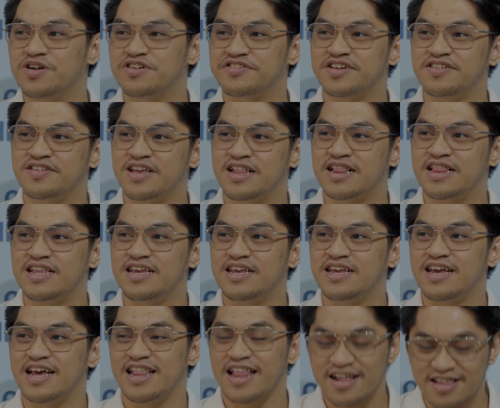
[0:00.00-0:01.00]

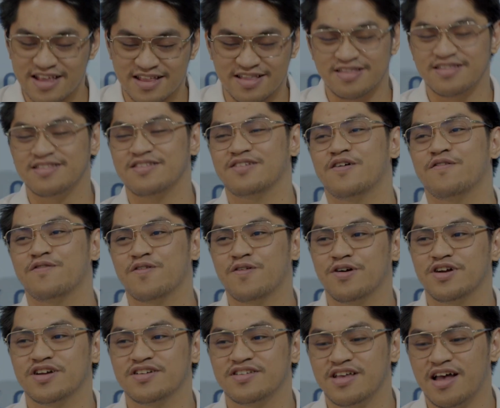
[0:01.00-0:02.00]
recently elected, of
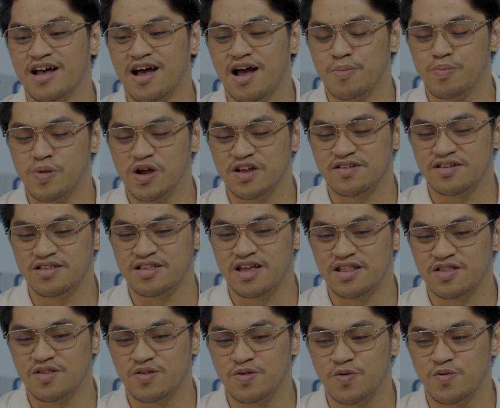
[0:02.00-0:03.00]
course, a
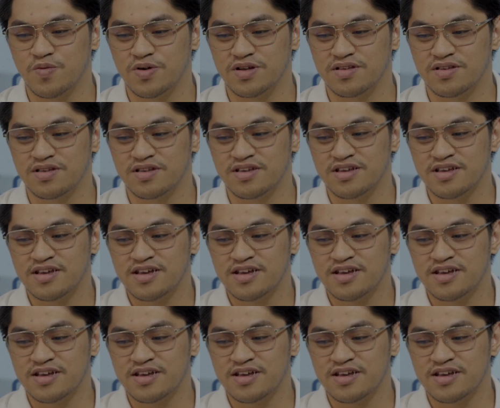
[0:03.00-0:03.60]
president who was